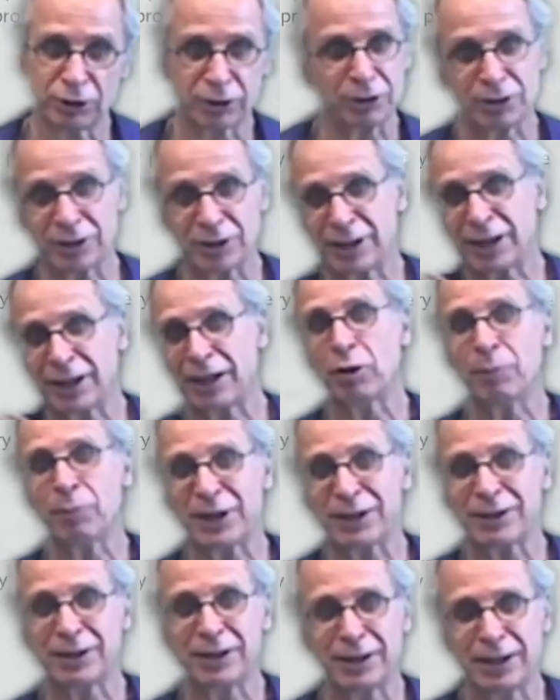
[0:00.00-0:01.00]
So the
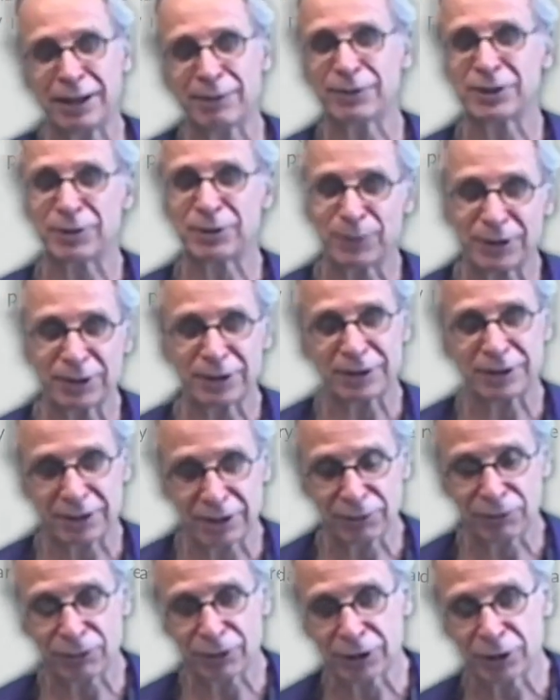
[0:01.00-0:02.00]
dynamic TEM is a bit
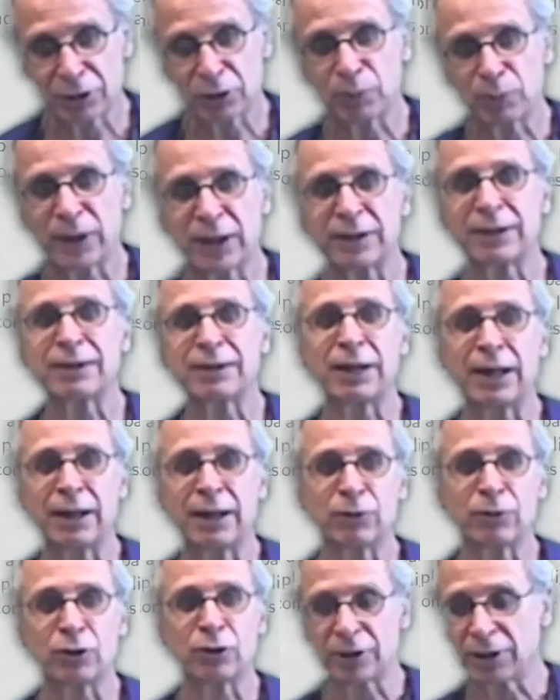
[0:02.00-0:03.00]
different, but I'm
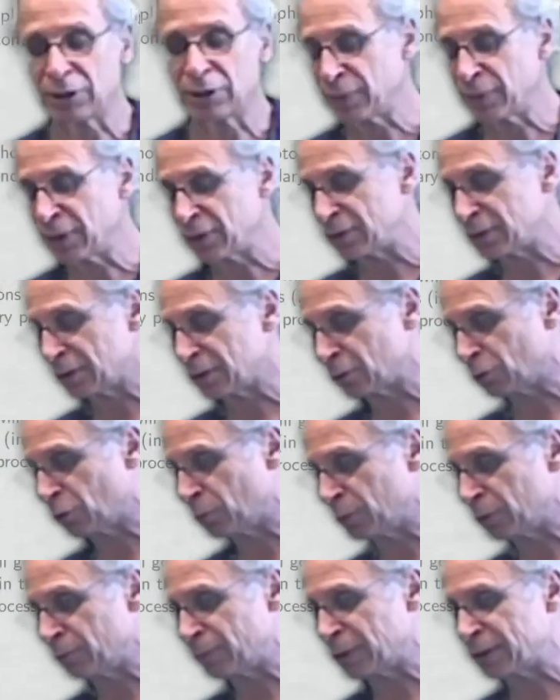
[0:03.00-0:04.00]
talking about
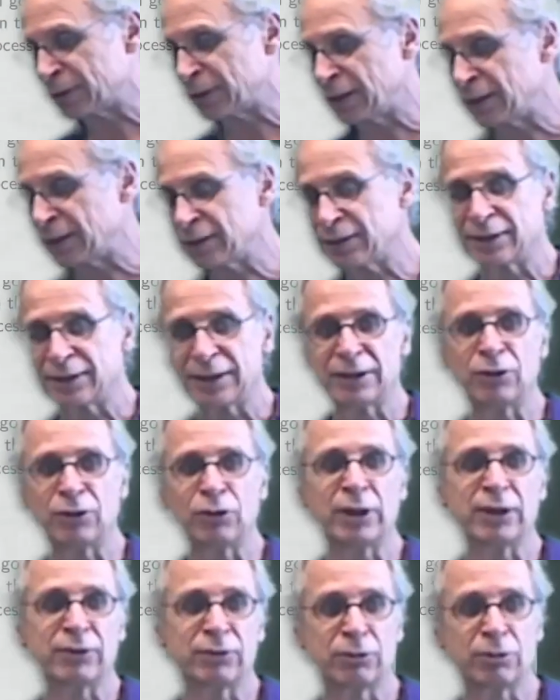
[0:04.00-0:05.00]
normal one. And then you
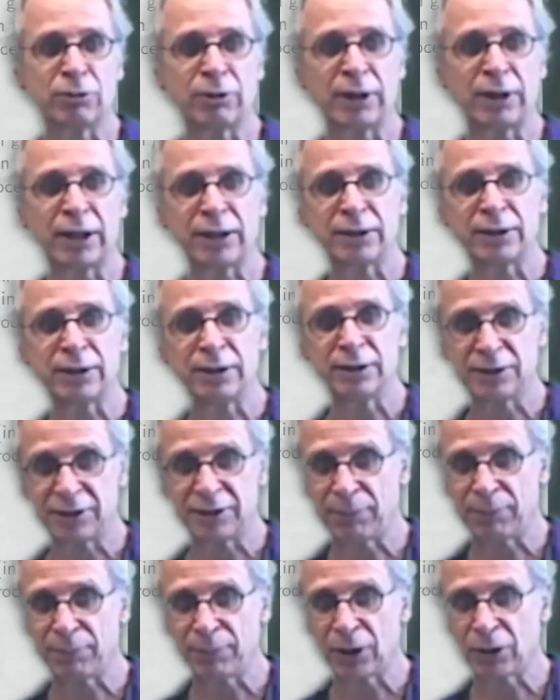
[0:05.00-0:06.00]
have to run it in
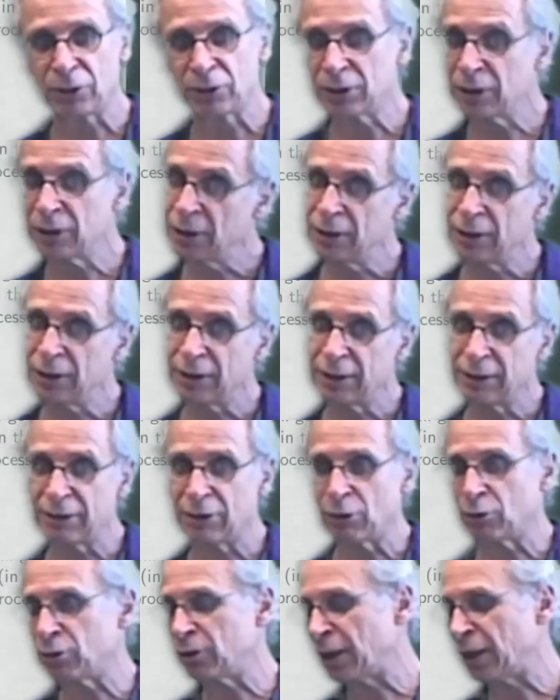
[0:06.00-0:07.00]
STEM mode,
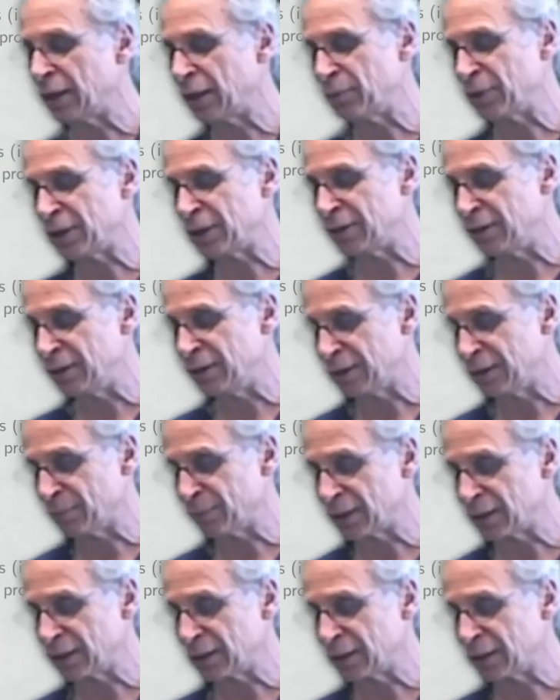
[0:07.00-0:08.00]
no dynamic TM
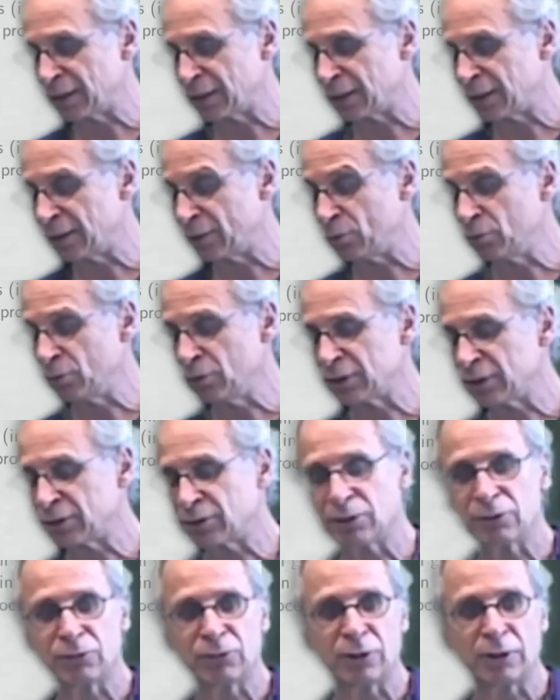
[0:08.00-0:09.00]
can do that
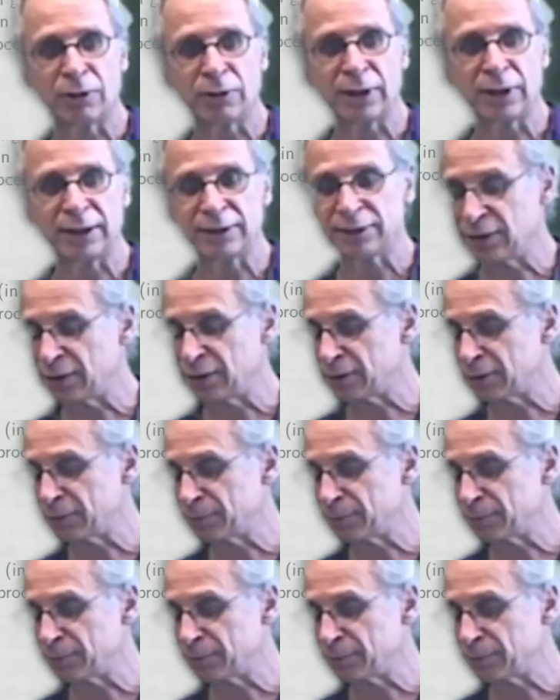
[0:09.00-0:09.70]
so far, I think.